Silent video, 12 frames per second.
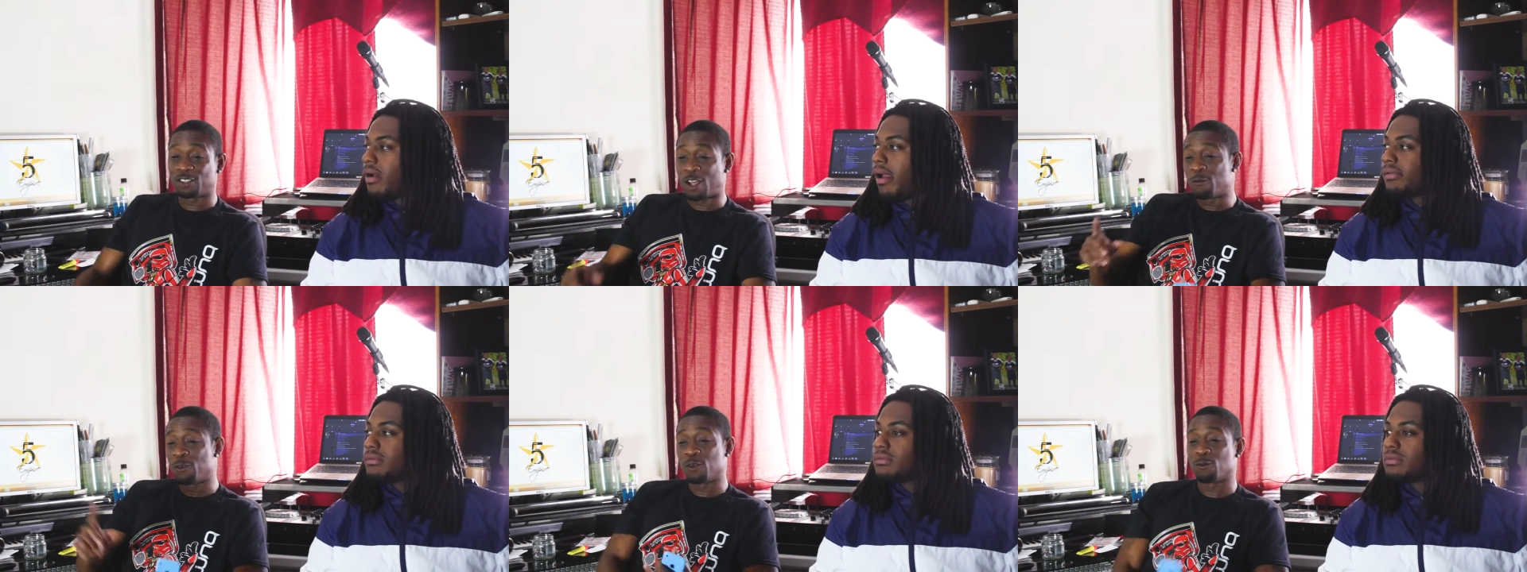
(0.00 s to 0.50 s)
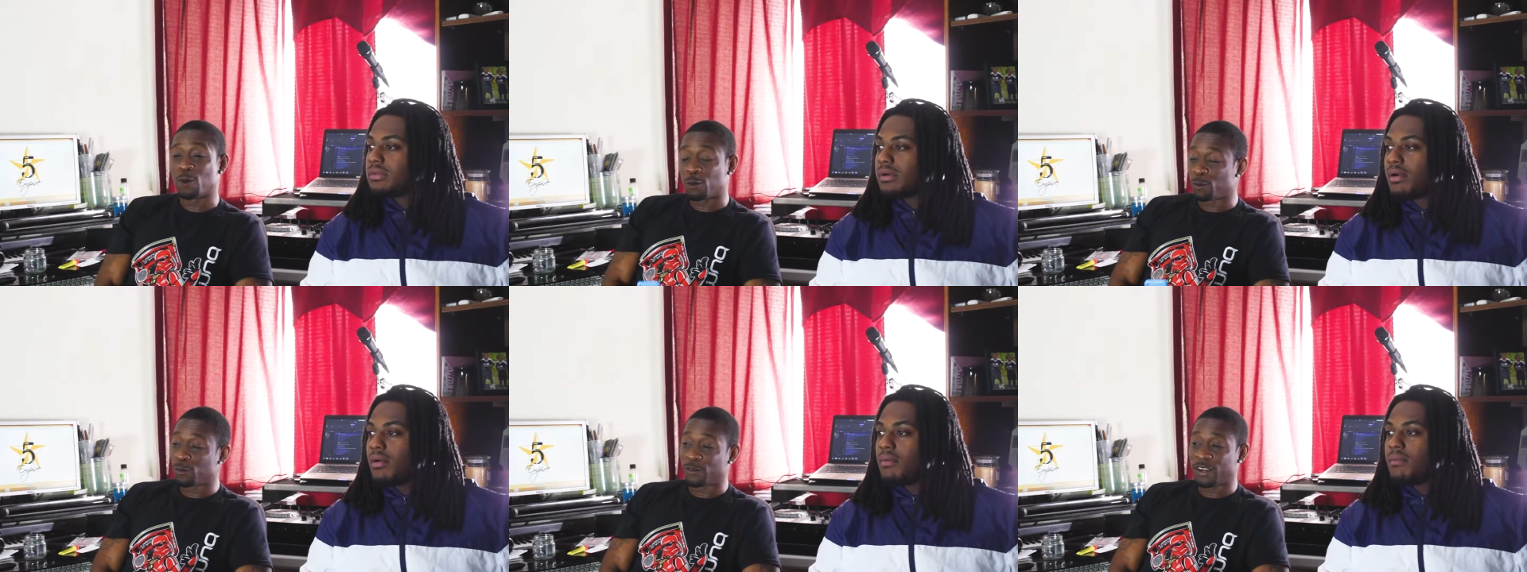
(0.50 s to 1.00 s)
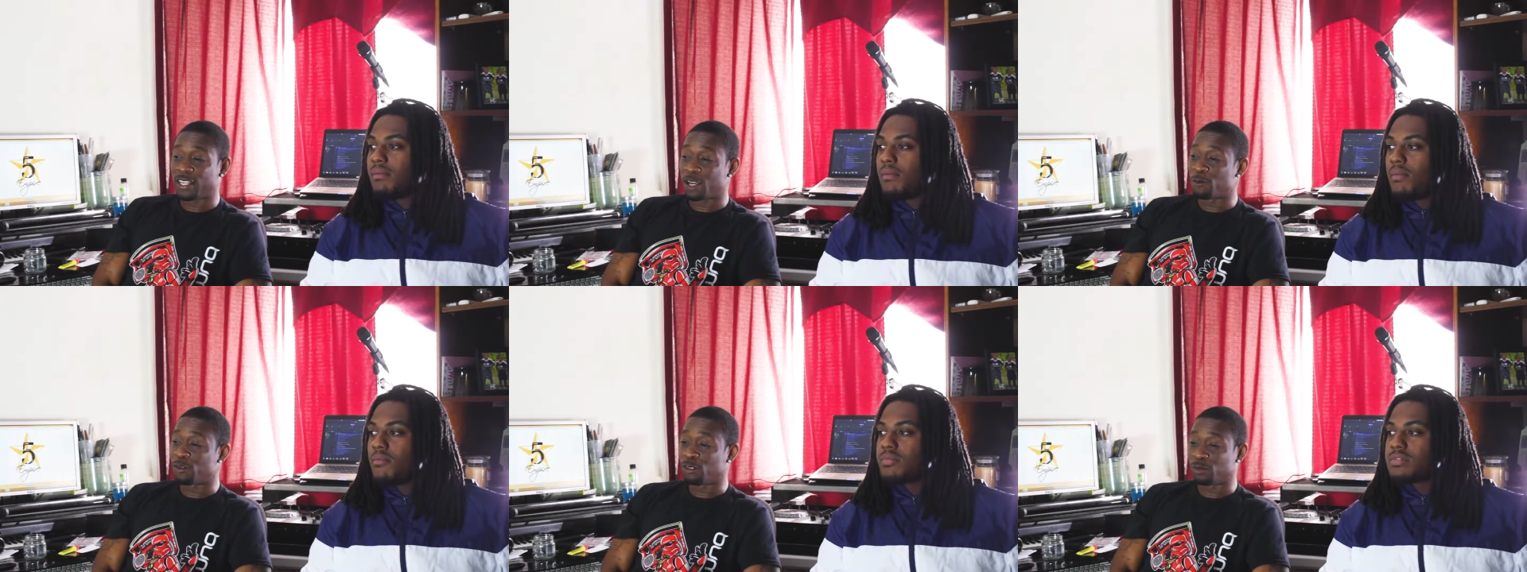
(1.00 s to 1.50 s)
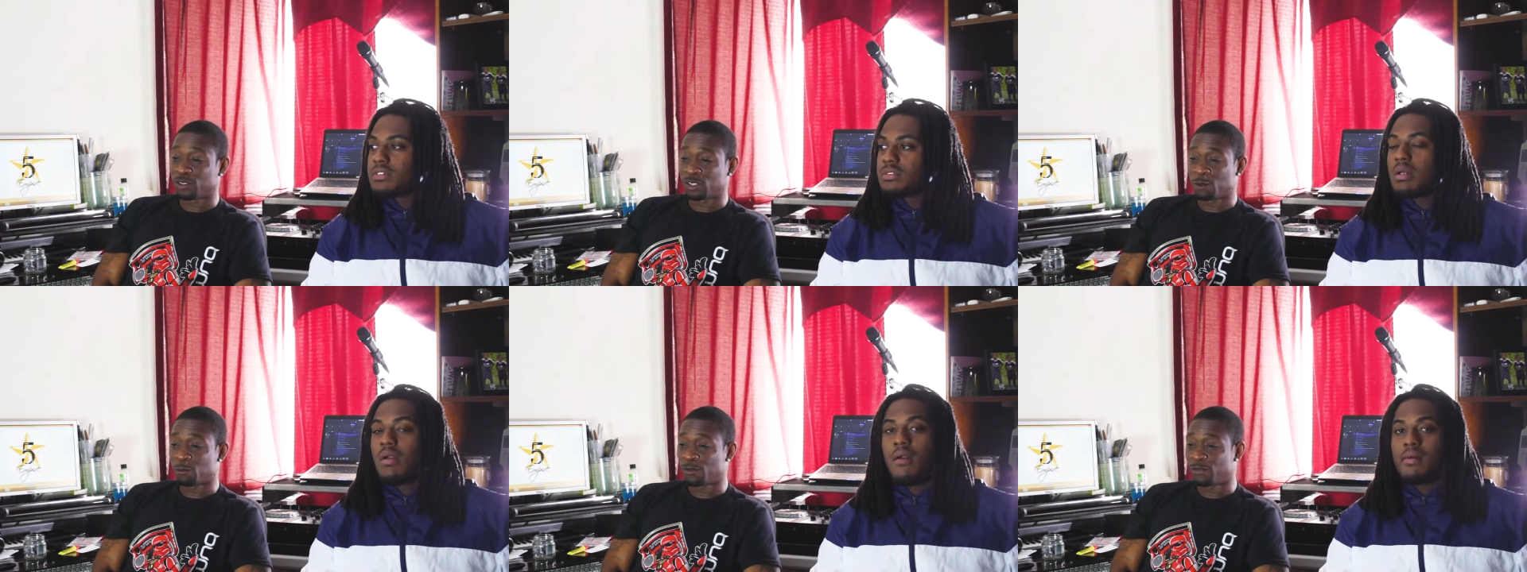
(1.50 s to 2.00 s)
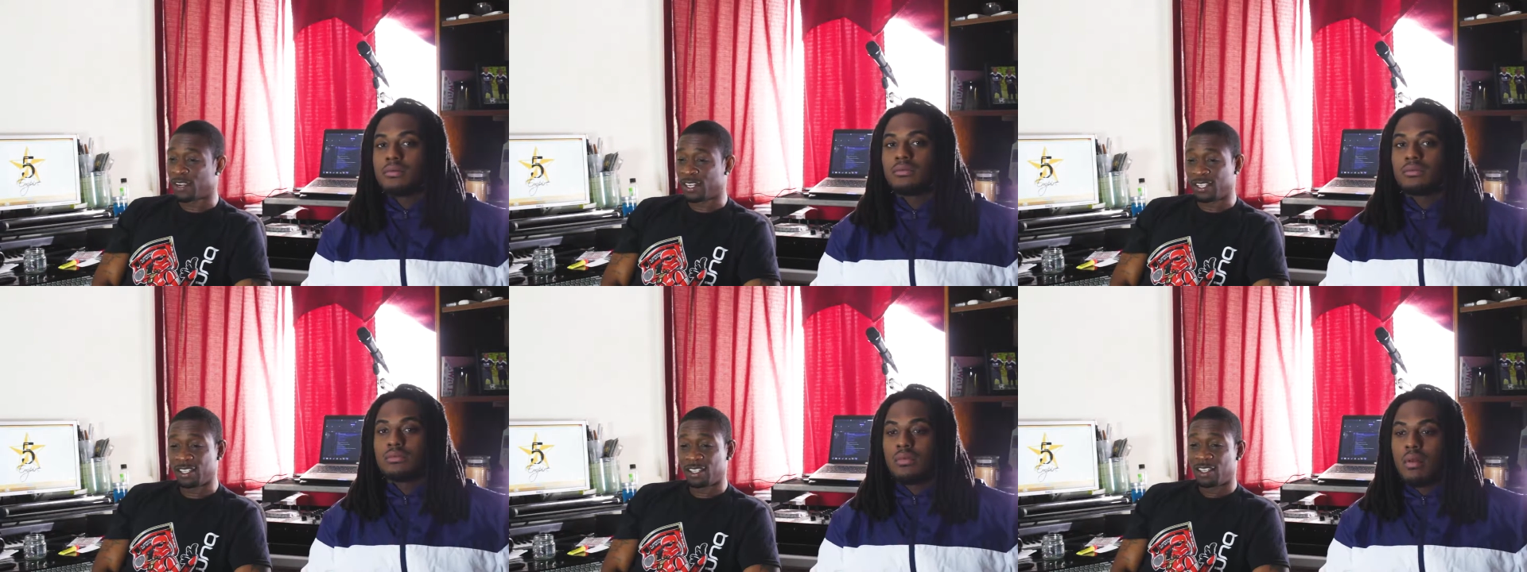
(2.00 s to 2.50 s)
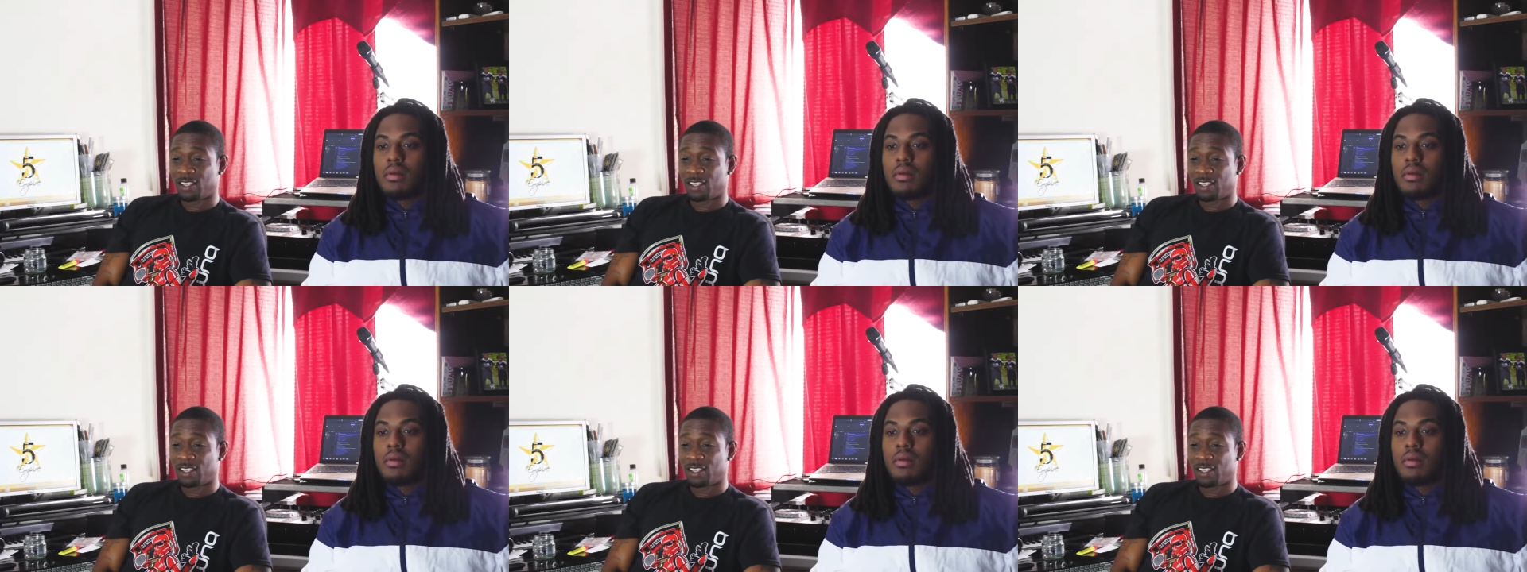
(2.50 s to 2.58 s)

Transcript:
Speaker 1: So I want to work with Rennie. I want to do something with Rennie.